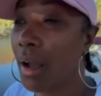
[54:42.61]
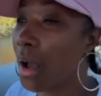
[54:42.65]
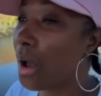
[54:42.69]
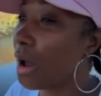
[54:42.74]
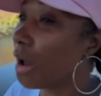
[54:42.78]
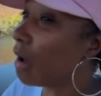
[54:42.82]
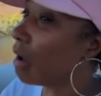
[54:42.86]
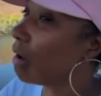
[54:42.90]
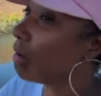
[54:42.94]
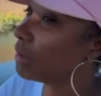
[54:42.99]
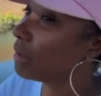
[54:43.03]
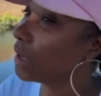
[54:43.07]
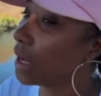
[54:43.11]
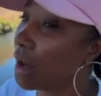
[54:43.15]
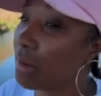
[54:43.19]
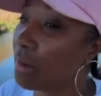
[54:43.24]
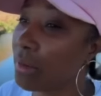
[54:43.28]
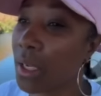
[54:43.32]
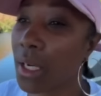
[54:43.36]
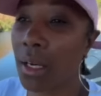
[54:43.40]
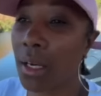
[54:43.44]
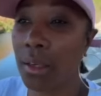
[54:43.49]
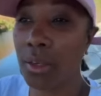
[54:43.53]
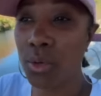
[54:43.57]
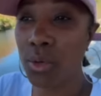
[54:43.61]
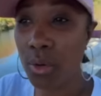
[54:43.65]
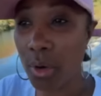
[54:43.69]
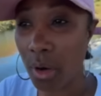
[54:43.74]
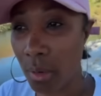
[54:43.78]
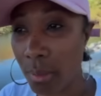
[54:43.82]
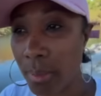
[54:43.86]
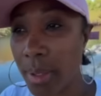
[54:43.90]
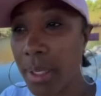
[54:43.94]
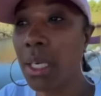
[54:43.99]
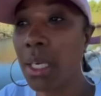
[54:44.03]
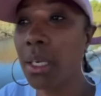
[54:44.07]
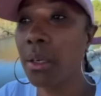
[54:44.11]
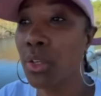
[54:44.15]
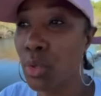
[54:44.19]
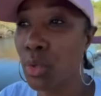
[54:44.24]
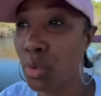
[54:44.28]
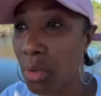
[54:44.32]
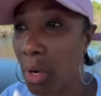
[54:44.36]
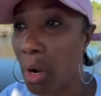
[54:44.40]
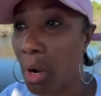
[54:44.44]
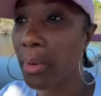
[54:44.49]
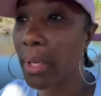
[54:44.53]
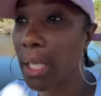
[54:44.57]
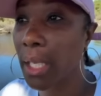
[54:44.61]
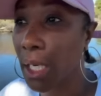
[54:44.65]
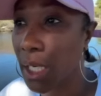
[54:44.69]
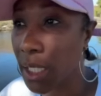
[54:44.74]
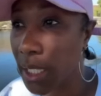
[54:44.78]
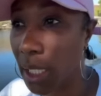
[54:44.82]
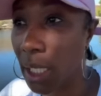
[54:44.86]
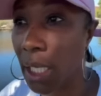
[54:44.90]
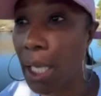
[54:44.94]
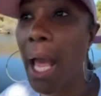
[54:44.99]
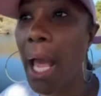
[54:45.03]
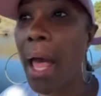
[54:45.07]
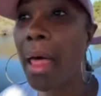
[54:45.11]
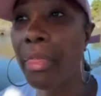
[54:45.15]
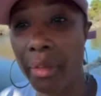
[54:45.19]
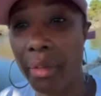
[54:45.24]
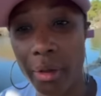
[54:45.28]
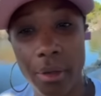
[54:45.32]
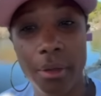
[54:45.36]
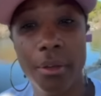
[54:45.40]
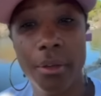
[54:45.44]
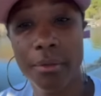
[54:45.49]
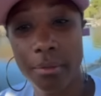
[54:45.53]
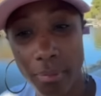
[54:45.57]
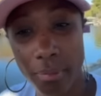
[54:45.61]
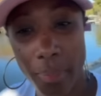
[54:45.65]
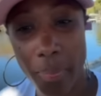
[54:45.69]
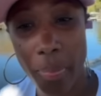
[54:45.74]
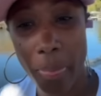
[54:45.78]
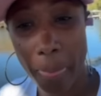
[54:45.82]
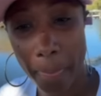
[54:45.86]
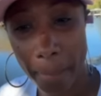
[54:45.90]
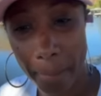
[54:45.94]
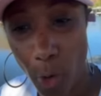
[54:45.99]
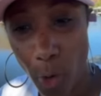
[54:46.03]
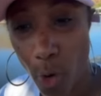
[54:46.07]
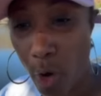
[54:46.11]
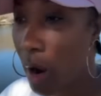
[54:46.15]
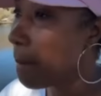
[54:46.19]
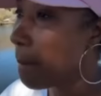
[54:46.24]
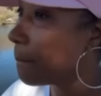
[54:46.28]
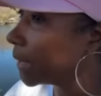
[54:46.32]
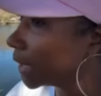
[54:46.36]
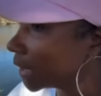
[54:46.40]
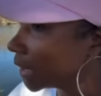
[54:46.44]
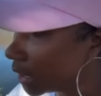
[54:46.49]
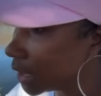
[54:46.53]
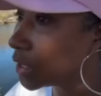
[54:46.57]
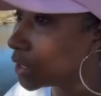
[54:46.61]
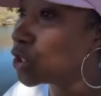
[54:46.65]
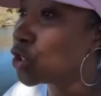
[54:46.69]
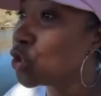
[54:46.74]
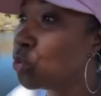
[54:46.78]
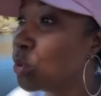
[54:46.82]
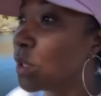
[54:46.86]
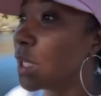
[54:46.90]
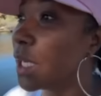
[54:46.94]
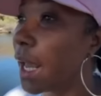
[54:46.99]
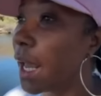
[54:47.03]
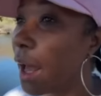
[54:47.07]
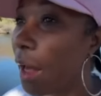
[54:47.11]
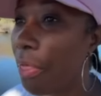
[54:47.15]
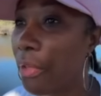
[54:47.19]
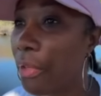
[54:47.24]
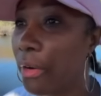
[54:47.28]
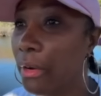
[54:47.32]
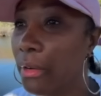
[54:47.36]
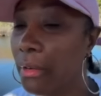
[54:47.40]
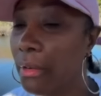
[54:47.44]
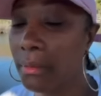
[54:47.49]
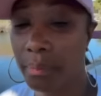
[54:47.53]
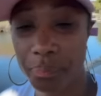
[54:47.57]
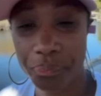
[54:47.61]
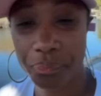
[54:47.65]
Oh no, nigga, you gonna be you gonna get it together. Or I'm gonna get you together.